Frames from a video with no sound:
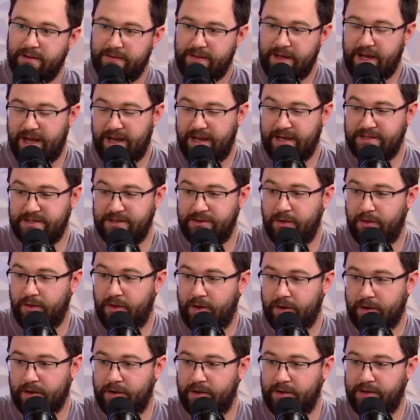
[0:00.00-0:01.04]
that is no
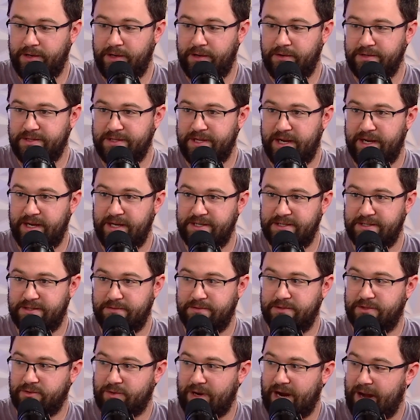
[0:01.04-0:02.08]
longer in use, that he's
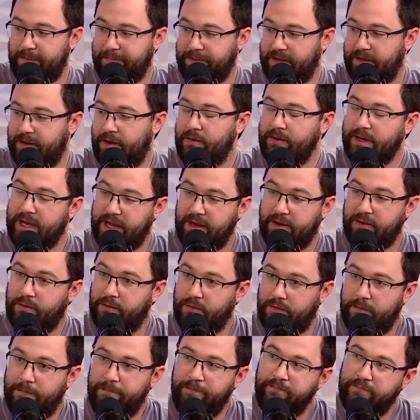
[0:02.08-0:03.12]
scrappy. Okay,
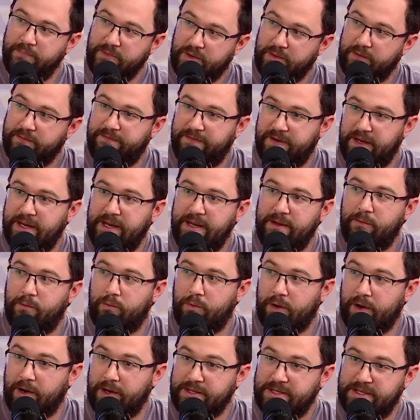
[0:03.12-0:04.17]
cool. Graffiti
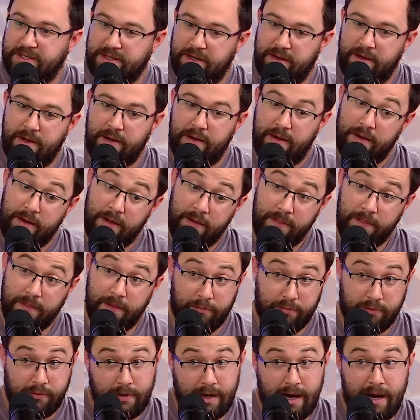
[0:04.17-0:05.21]
works. The
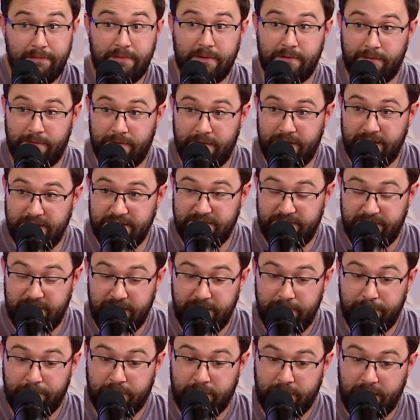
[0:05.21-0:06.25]
problem was
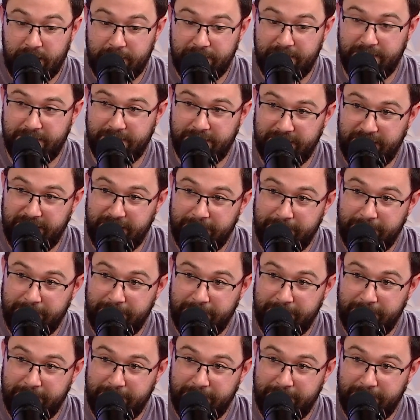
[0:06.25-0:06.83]
very prominently